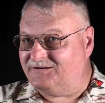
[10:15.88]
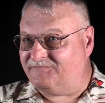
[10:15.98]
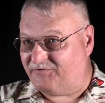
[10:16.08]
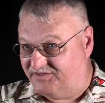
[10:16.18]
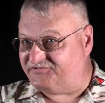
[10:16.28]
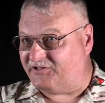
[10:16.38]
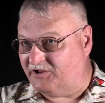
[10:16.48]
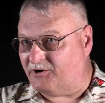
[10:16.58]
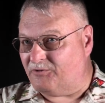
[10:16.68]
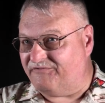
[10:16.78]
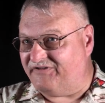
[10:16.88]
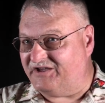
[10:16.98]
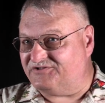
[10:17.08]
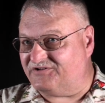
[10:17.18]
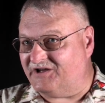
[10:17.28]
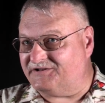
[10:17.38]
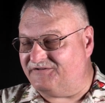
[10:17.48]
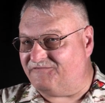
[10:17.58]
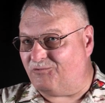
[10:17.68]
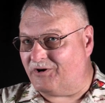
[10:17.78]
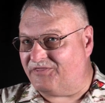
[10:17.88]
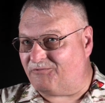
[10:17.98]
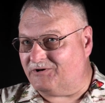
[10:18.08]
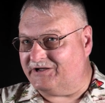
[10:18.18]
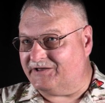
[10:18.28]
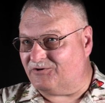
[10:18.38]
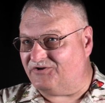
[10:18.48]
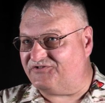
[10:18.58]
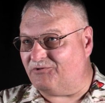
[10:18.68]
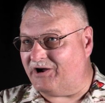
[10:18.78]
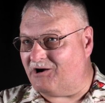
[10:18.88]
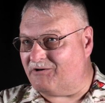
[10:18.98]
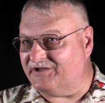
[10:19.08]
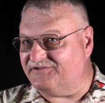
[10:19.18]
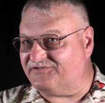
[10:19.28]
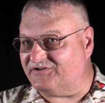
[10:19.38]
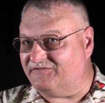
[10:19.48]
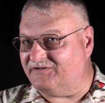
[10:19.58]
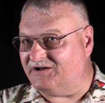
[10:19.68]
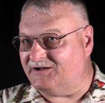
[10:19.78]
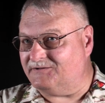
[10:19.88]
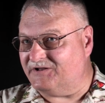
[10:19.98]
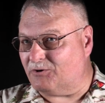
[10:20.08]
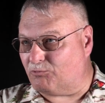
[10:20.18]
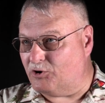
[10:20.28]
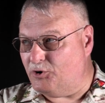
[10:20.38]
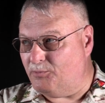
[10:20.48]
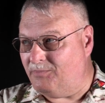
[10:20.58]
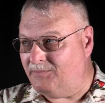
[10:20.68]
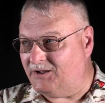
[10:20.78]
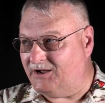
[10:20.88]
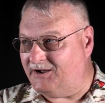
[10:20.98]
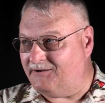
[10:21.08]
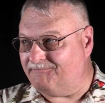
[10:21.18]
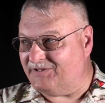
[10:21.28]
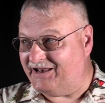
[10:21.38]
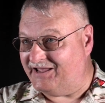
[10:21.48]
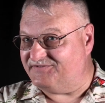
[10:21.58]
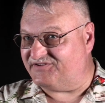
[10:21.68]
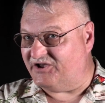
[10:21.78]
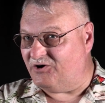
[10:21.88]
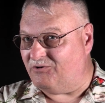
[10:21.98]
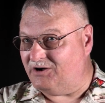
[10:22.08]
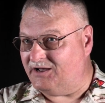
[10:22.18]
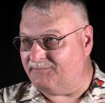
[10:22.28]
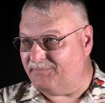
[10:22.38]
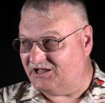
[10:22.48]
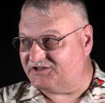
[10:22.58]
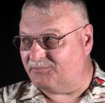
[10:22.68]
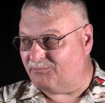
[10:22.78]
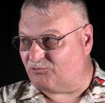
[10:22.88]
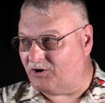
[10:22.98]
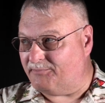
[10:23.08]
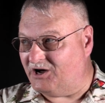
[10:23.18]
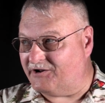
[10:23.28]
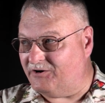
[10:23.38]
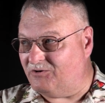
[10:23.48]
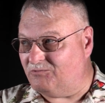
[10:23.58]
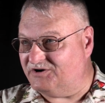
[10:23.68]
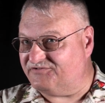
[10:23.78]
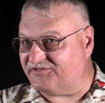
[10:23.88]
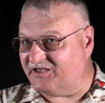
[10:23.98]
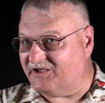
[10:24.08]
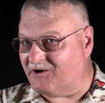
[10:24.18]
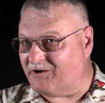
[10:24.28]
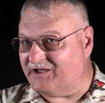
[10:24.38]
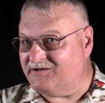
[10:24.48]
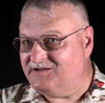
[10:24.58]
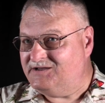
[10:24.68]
for the Salerno invasion, nineteen forty-three, and also areas of uh, near Rome um, and Anzio. Uh, Monte Romano was the area.